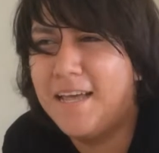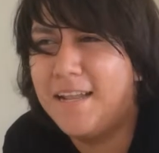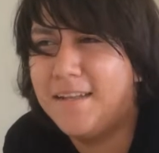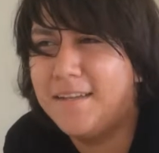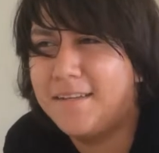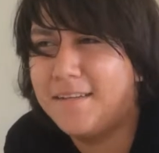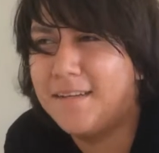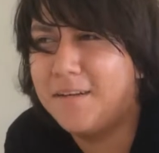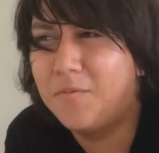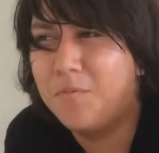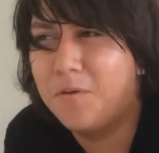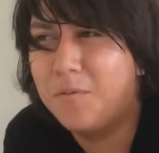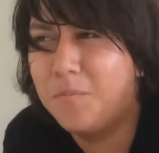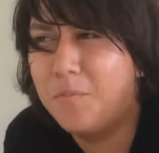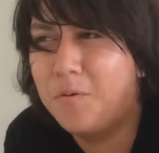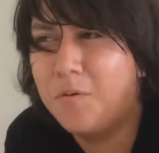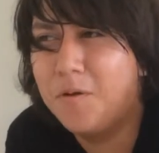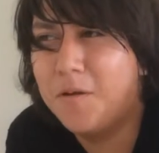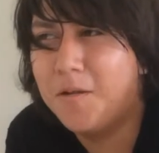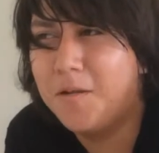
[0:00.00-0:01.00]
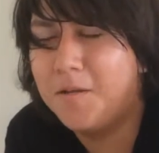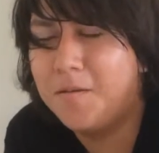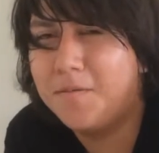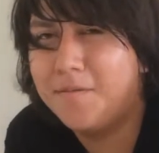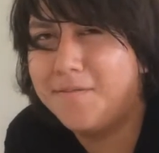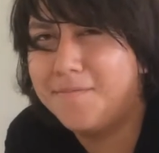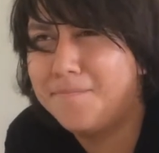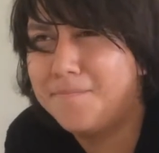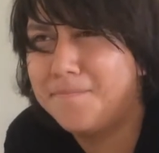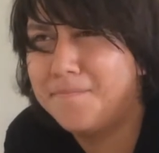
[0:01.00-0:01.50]
attic at one point.
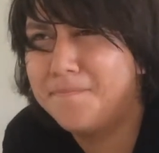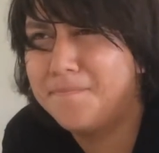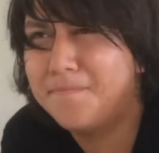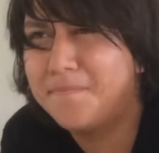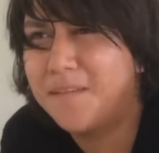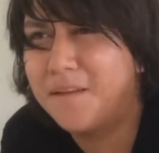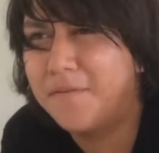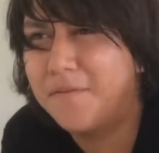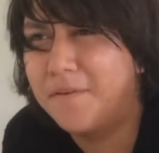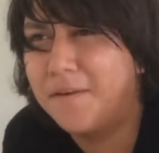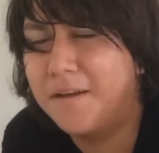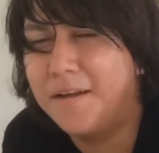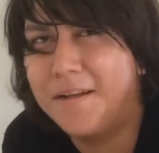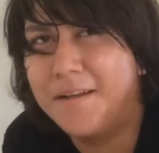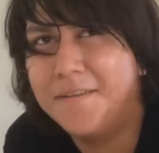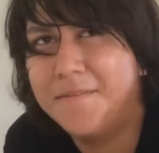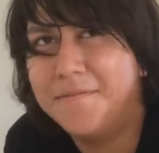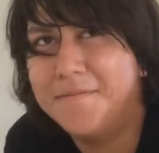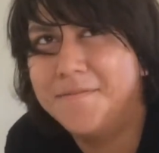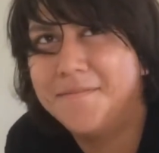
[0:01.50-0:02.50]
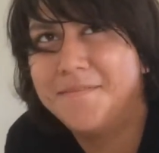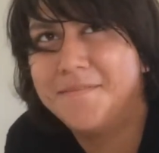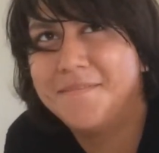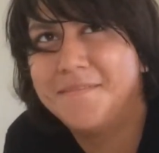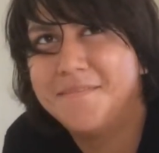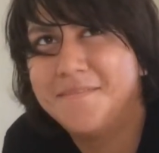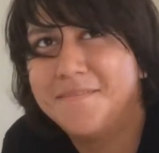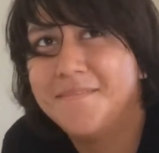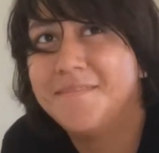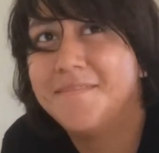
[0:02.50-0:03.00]

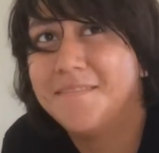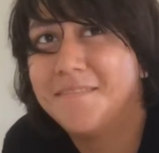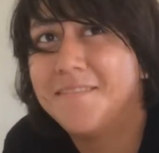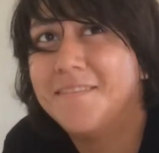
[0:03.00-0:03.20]
Yeah,